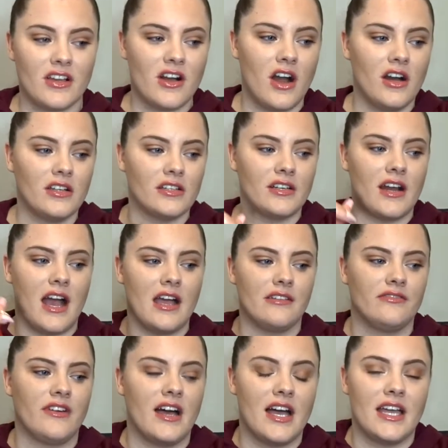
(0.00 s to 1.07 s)
a collar, I
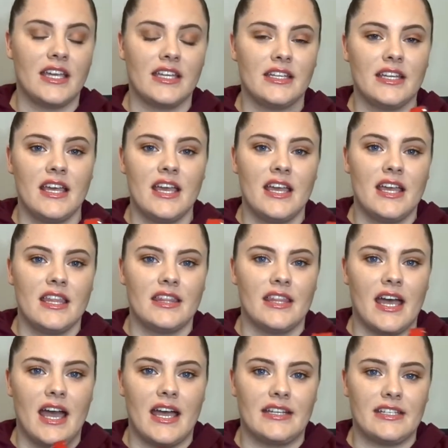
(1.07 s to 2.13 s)
find
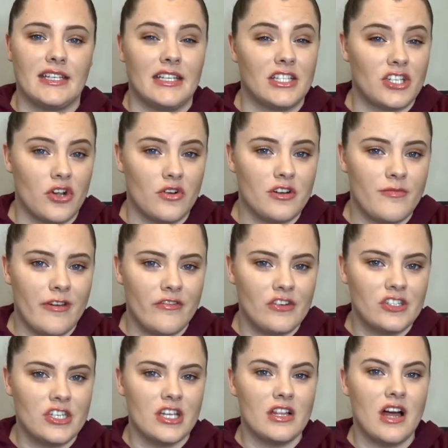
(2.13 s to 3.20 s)
that it choked my
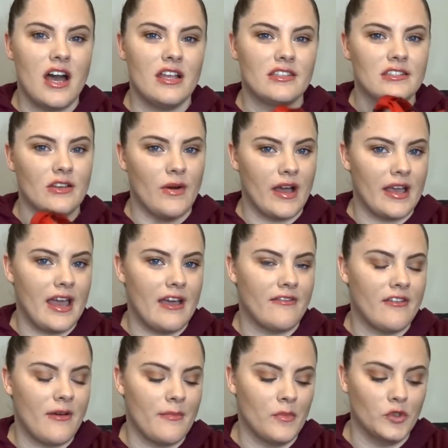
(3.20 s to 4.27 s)
Frenchie a lot. So I have
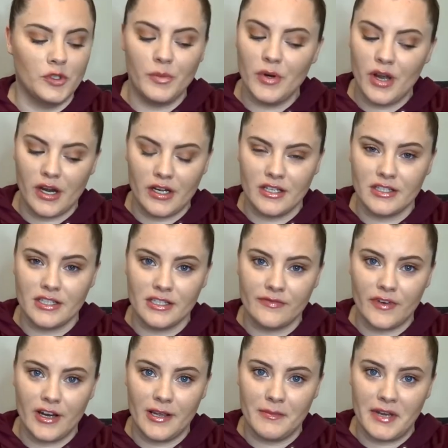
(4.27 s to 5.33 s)
multiple harnesses
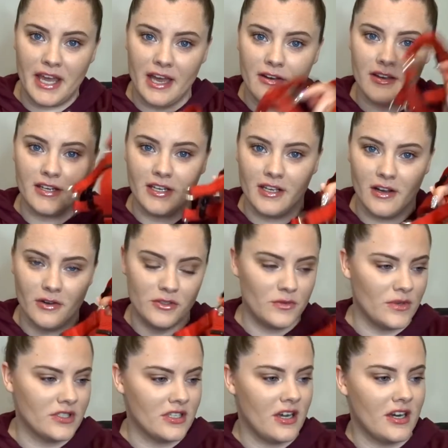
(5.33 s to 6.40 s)
for him now and he always wears a